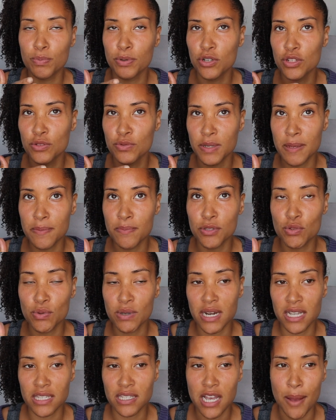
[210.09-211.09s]
because in
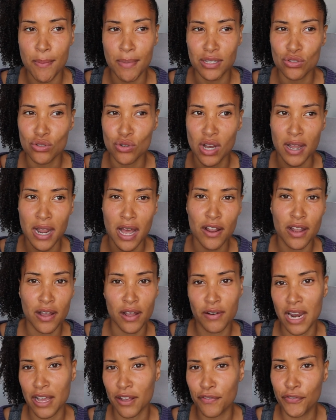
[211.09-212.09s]
between that time I saw
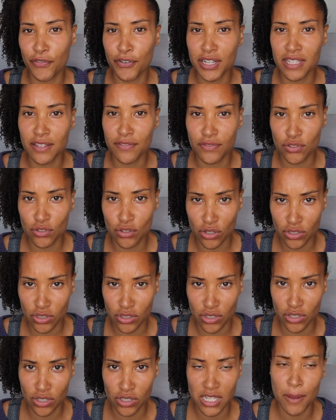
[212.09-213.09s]
her like 3 different
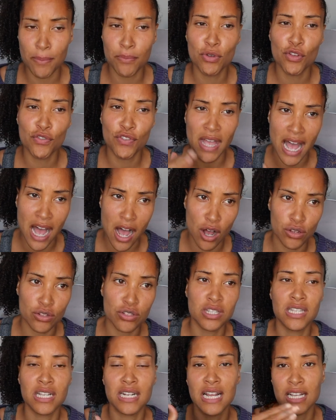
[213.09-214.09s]
doctors, I moved
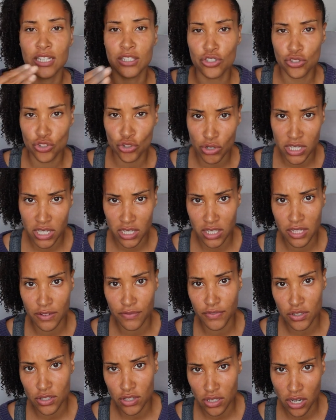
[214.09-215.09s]
house, then I joined a
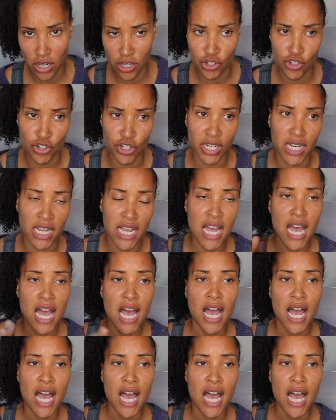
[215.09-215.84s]
different surgery,